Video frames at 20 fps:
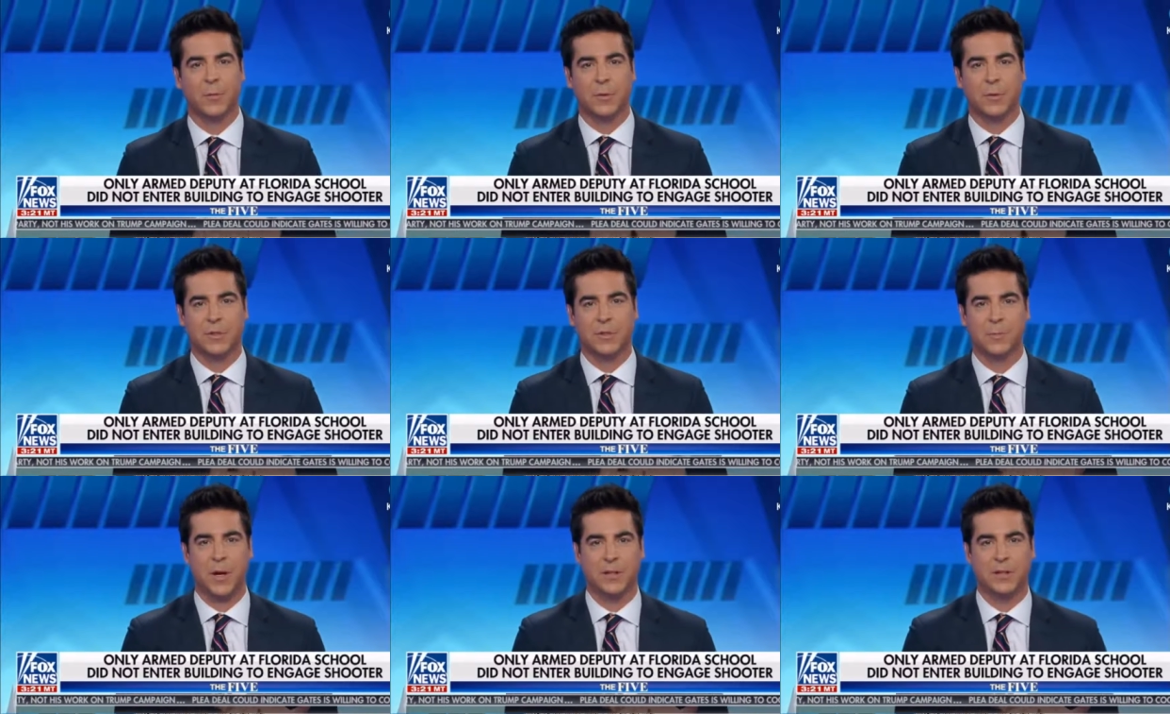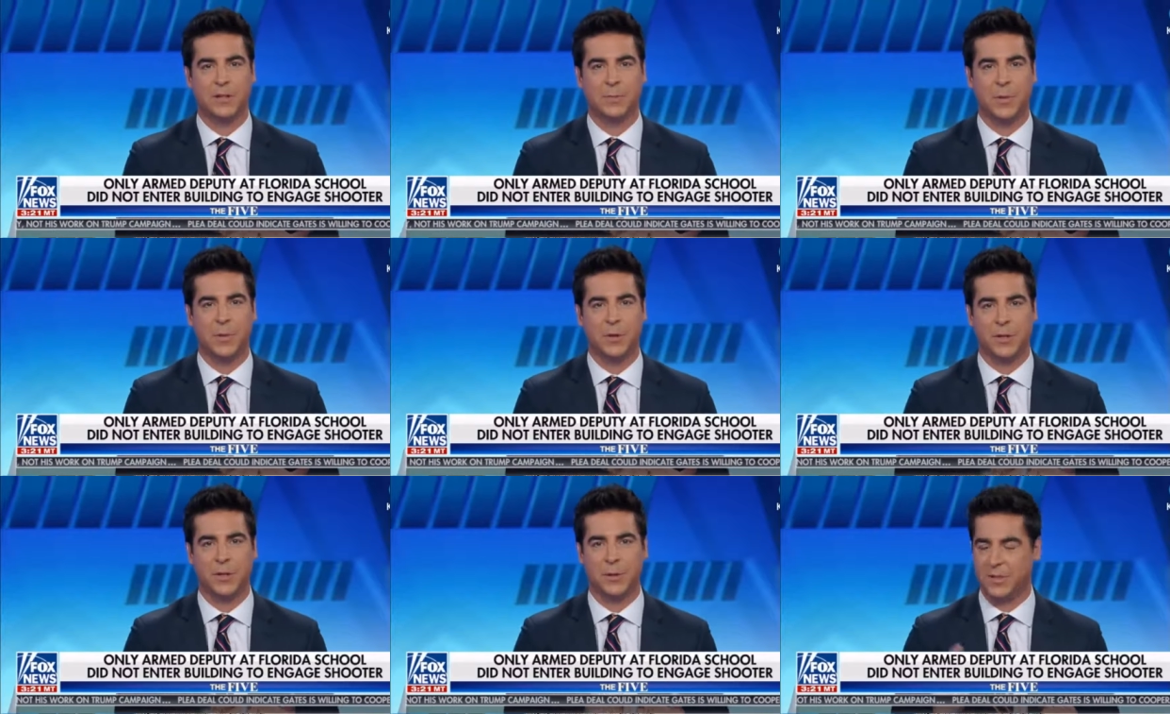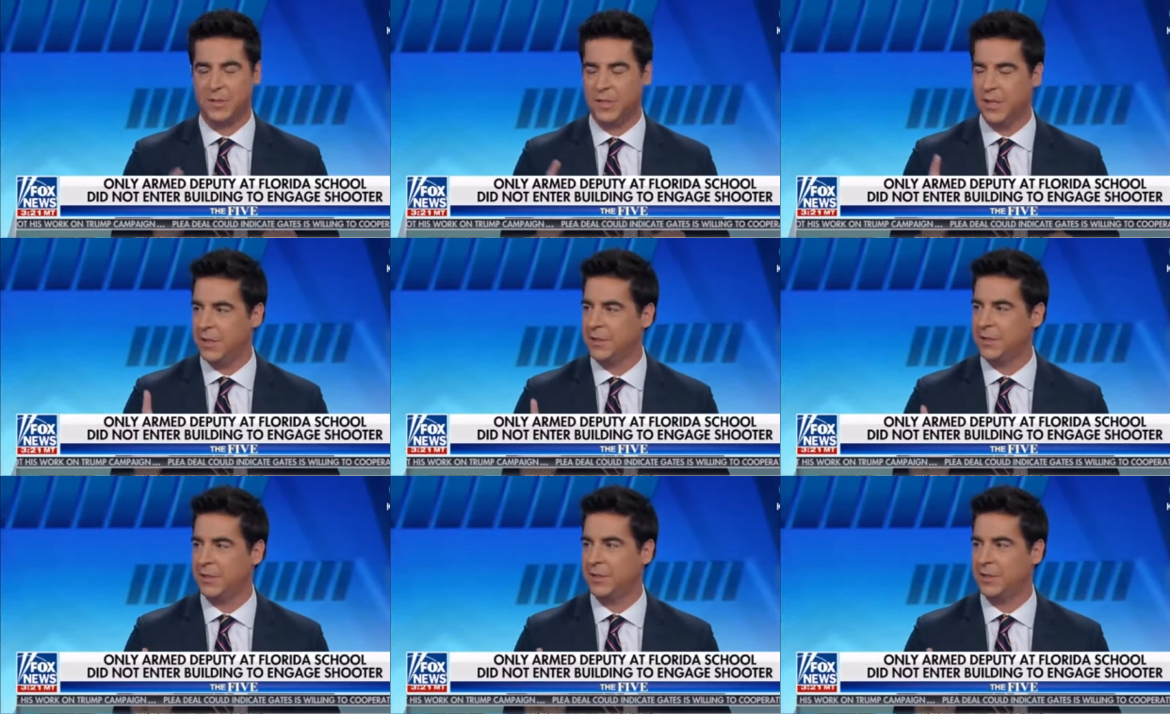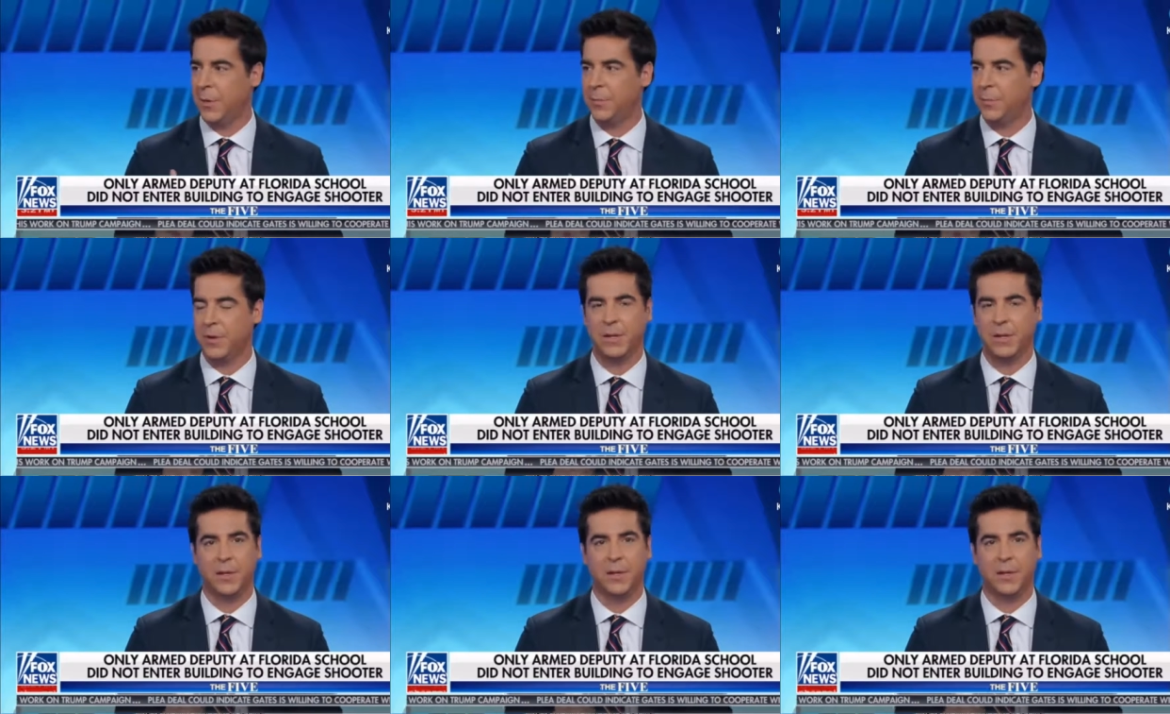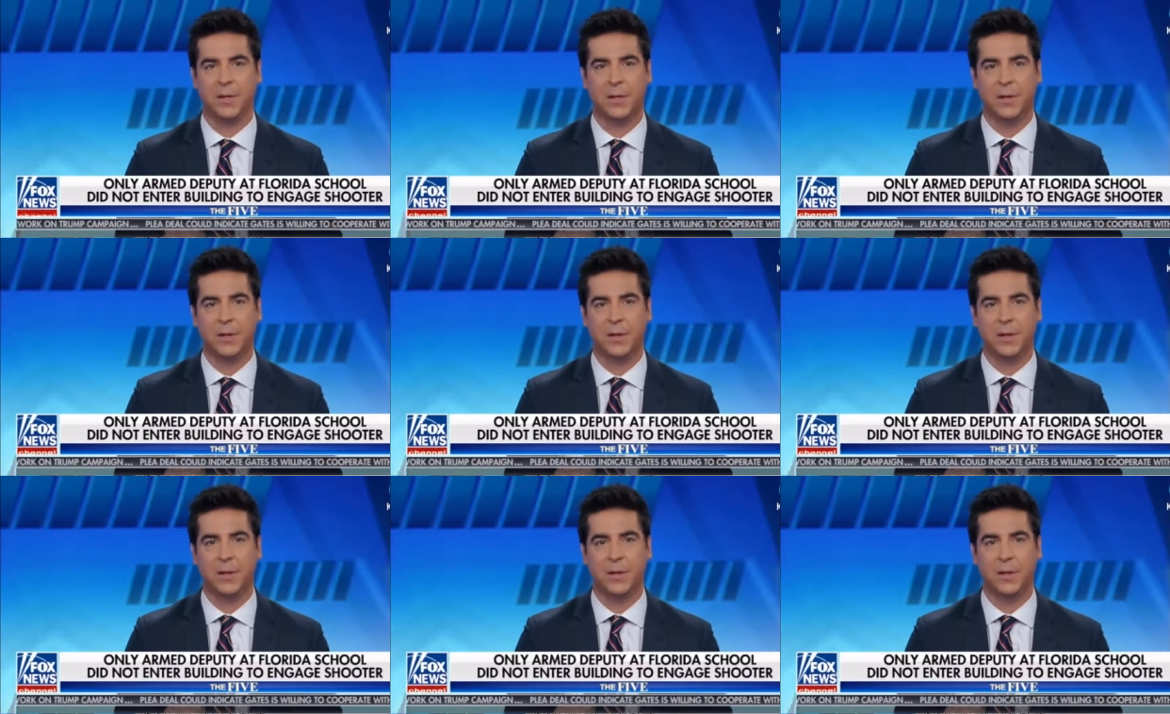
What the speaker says: responsibility. It was his deputy.